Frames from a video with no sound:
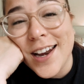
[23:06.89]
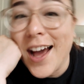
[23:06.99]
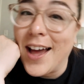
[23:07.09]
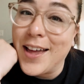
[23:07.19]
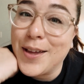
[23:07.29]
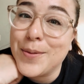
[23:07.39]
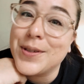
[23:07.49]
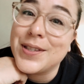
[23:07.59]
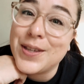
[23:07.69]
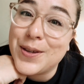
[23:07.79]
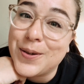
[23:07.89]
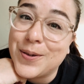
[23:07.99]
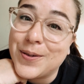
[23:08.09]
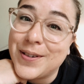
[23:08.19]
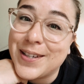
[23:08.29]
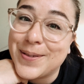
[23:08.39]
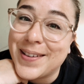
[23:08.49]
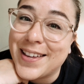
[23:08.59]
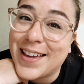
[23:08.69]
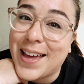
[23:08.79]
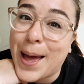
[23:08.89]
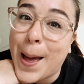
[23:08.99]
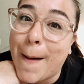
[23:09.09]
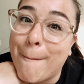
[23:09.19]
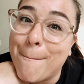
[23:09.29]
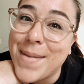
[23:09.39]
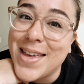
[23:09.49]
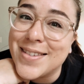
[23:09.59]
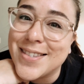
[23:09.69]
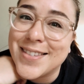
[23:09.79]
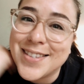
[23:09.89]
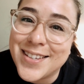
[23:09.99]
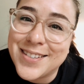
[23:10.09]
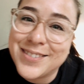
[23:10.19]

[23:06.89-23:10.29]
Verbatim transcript: and I will see you next week. Peace.